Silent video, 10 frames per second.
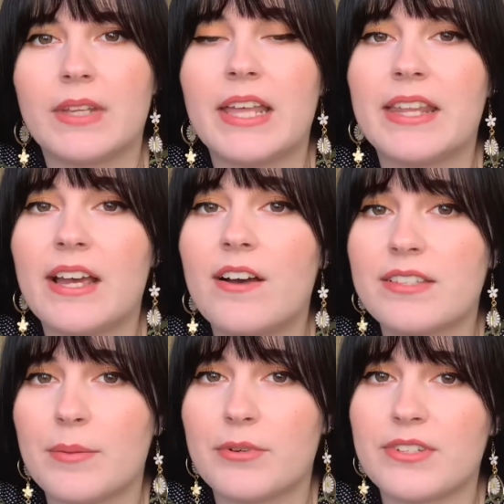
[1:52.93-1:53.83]
and they are
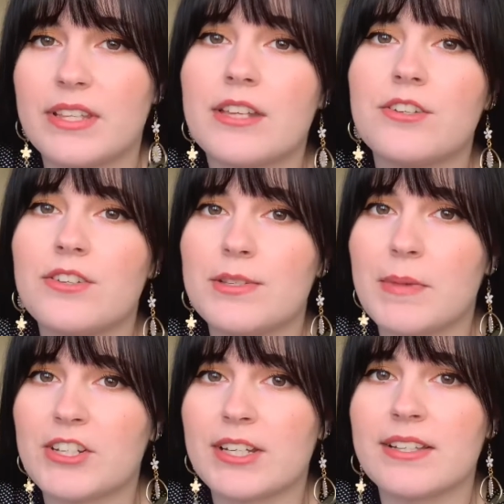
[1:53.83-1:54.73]
separate, so they do use
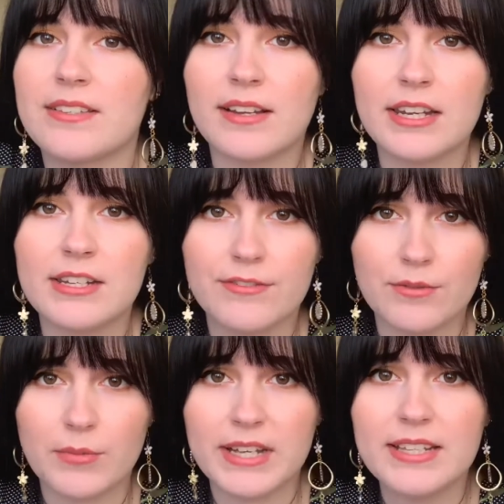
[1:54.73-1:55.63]
magic in slightly
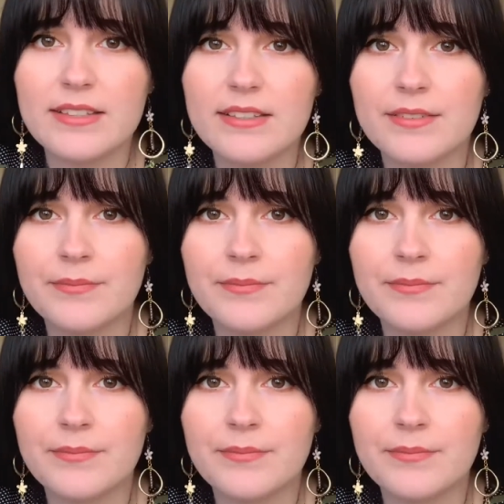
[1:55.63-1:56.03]
different ways.